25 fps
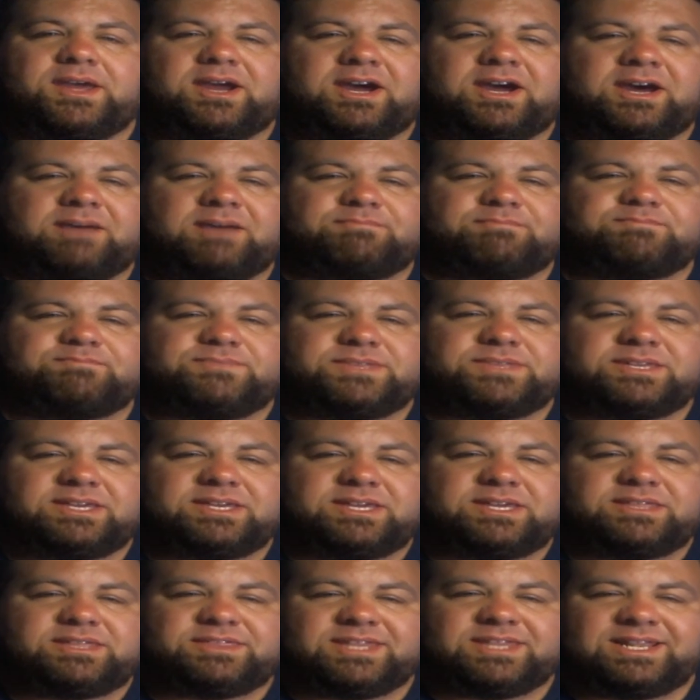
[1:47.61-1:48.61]
the
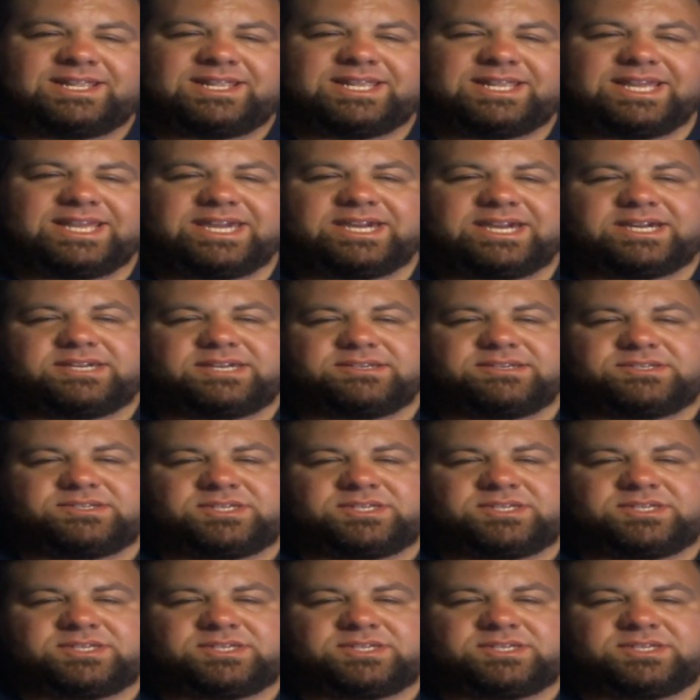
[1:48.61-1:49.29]
link